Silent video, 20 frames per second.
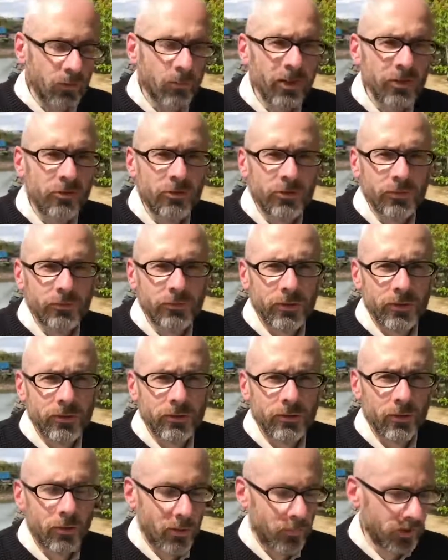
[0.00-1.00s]
To my
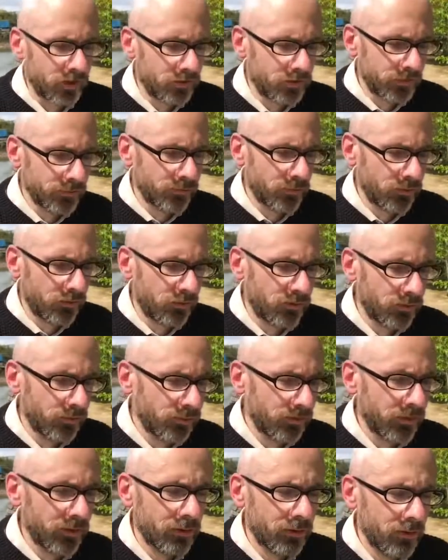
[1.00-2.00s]
children, or my children's
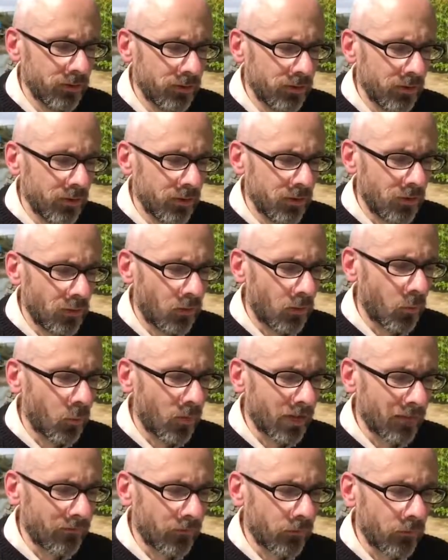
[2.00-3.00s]
children, or
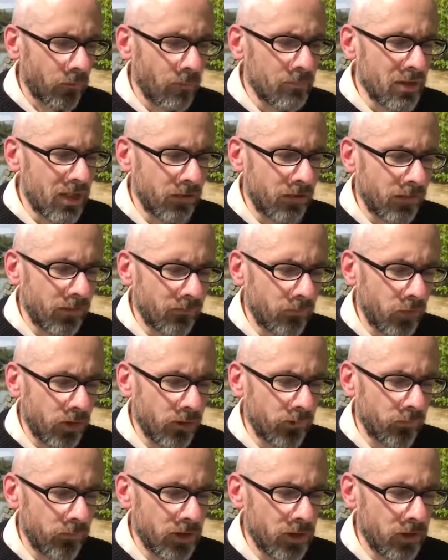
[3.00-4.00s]
whatever remnants of
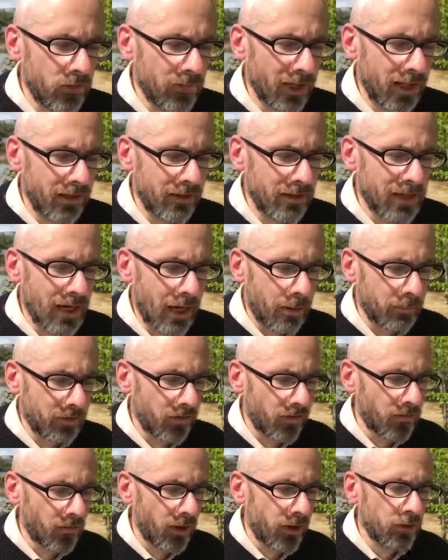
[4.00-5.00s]
once free humanity
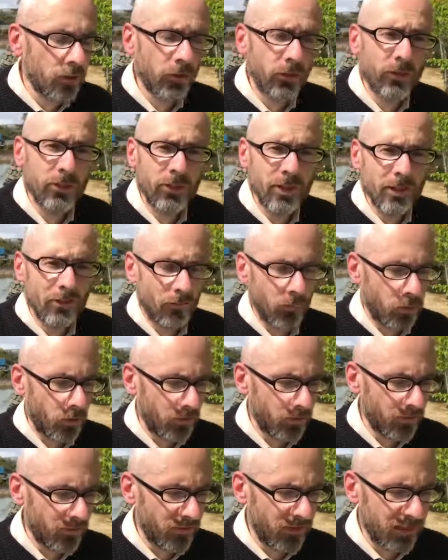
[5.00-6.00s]
happens to unearth these
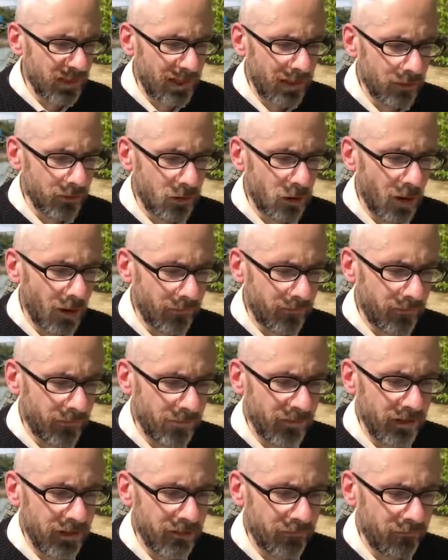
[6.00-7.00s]
words in that
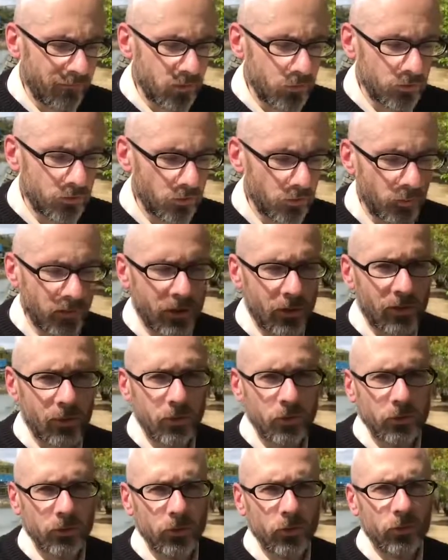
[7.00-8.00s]
godforsaken future we
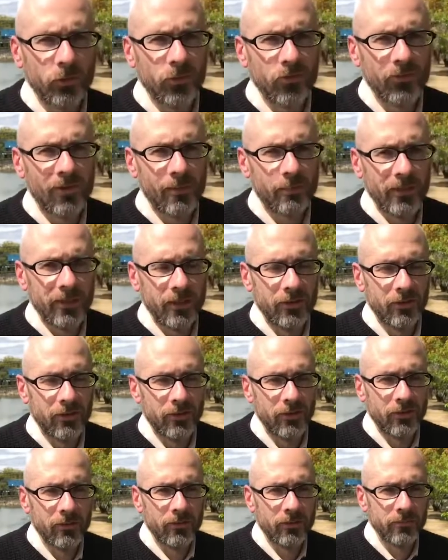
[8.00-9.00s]
are all goose-stepping
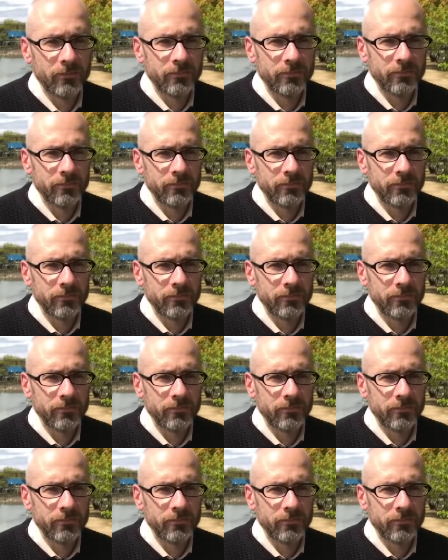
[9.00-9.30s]
into,